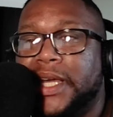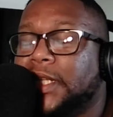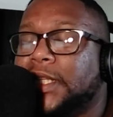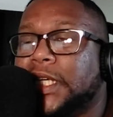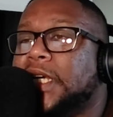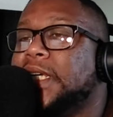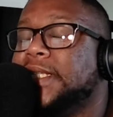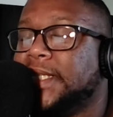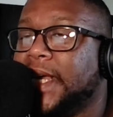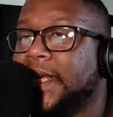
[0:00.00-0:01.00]
Anything he
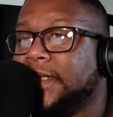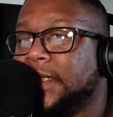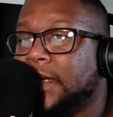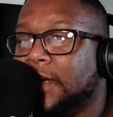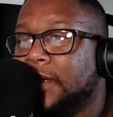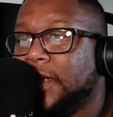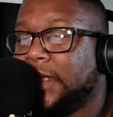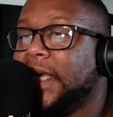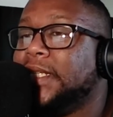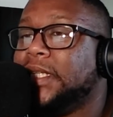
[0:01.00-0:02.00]
says
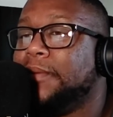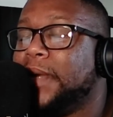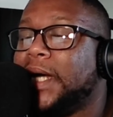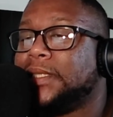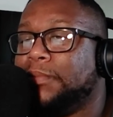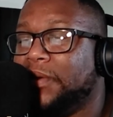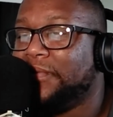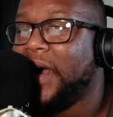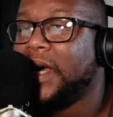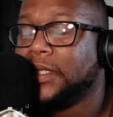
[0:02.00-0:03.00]
that they deem not to be
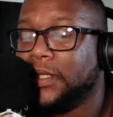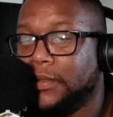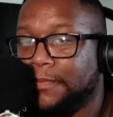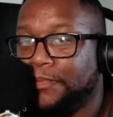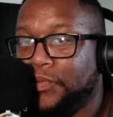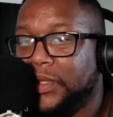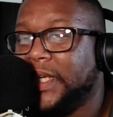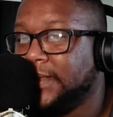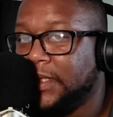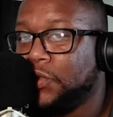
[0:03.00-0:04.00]
valid,
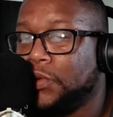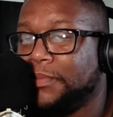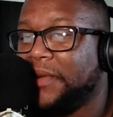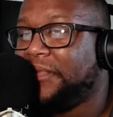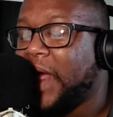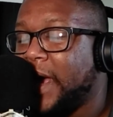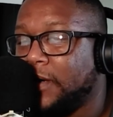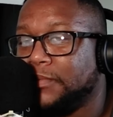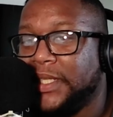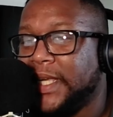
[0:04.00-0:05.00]
they censor him, they
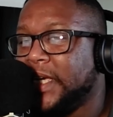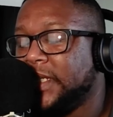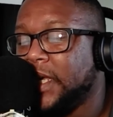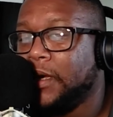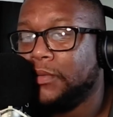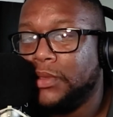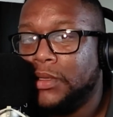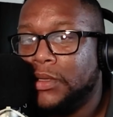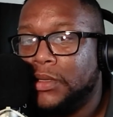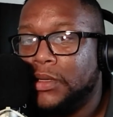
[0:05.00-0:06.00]
flag him, they take it down.
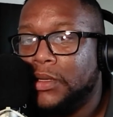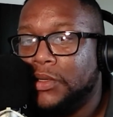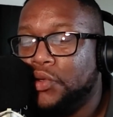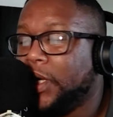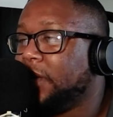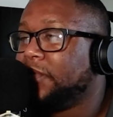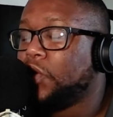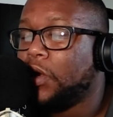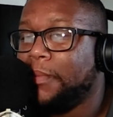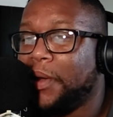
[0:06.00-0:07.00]
You can't even
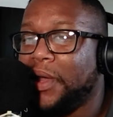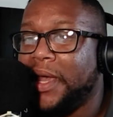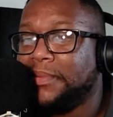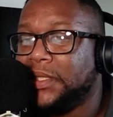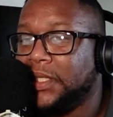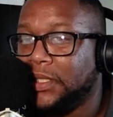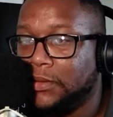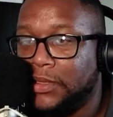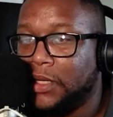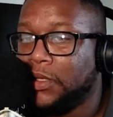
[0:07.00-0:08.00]
talk about
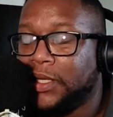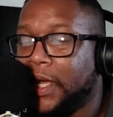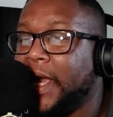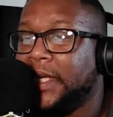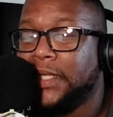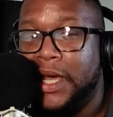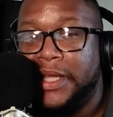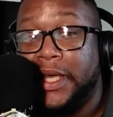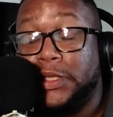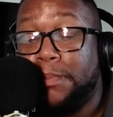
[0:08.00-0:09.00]
Epstein, the case
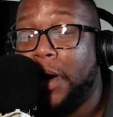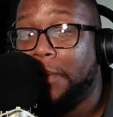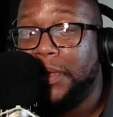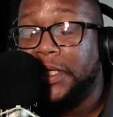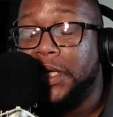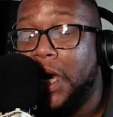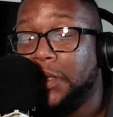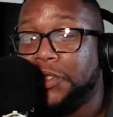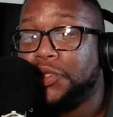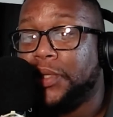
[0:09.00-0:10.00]
that's public
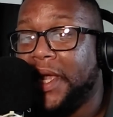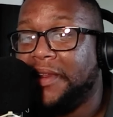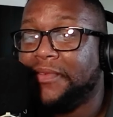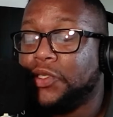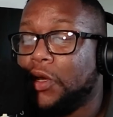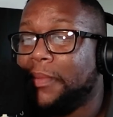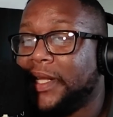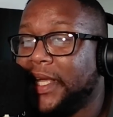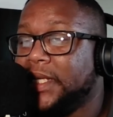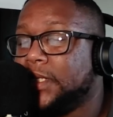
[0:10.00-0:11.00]
knowledge. You can't even talk about
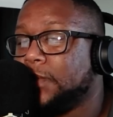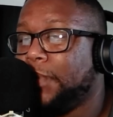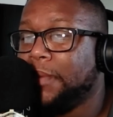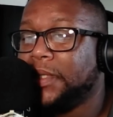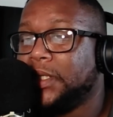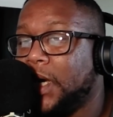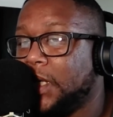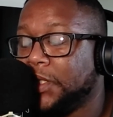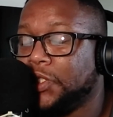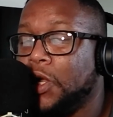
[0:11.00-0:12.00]
a case that's public
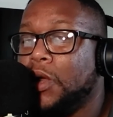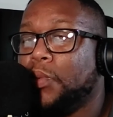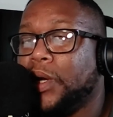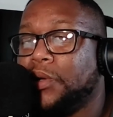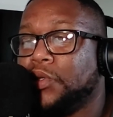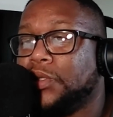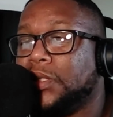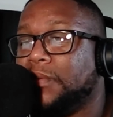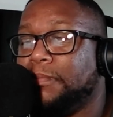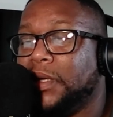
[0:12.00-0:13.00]
knowledge without your
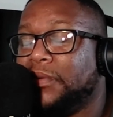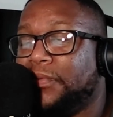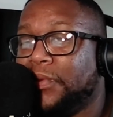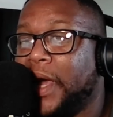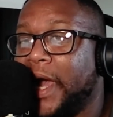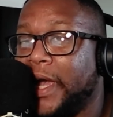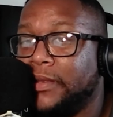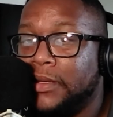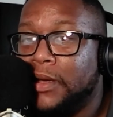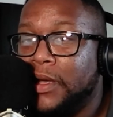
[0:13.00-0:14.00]
stuff being flagged.